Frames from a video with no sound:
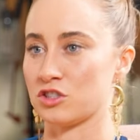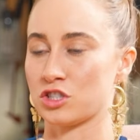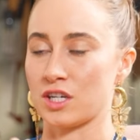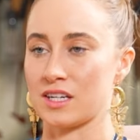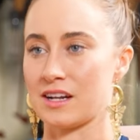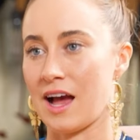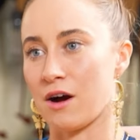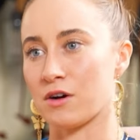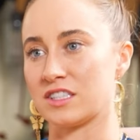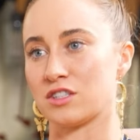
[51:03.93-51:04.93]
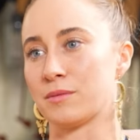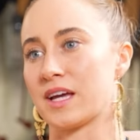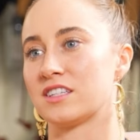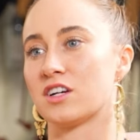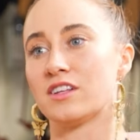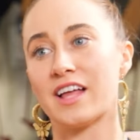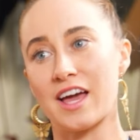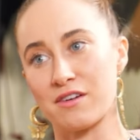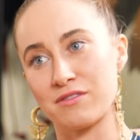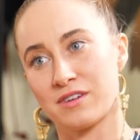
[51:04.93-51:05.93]
just shut it out until my adult
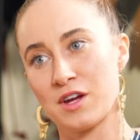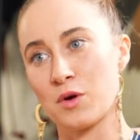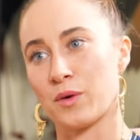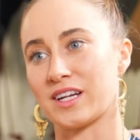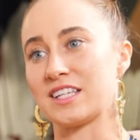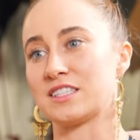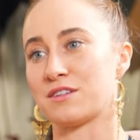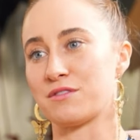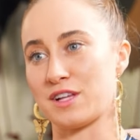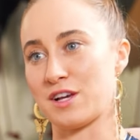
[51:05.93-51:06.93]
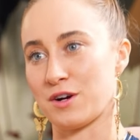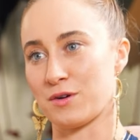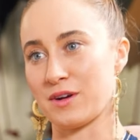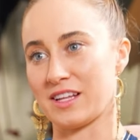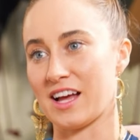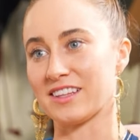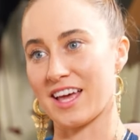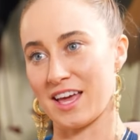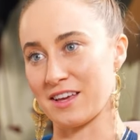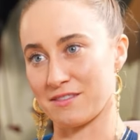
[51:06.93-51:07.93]
life when I did a video in L
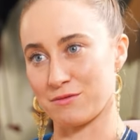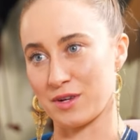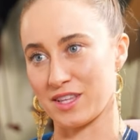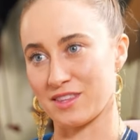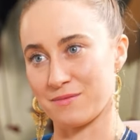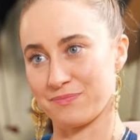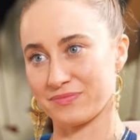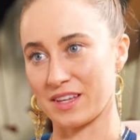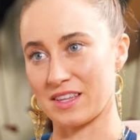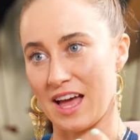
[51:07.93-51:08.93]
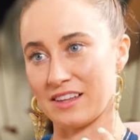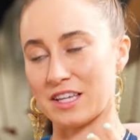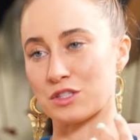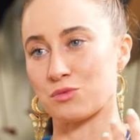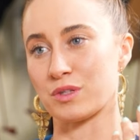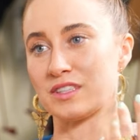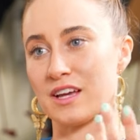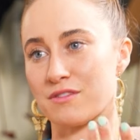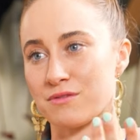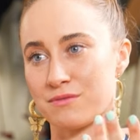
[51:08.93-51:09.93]
A with L A's real
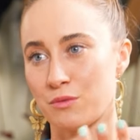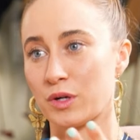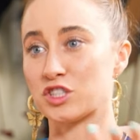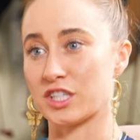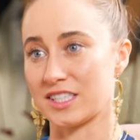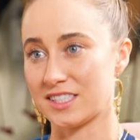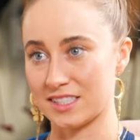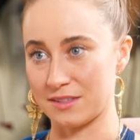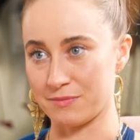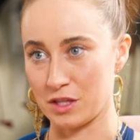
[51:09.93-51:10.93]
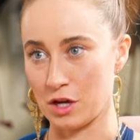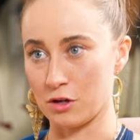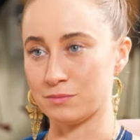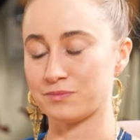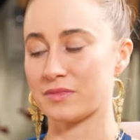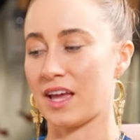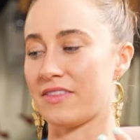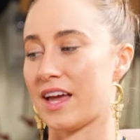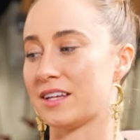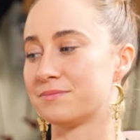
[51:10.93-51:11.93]
life witches, you know,
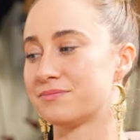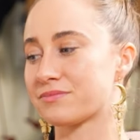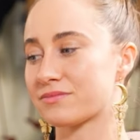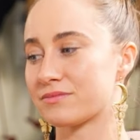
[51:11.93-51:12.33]
and then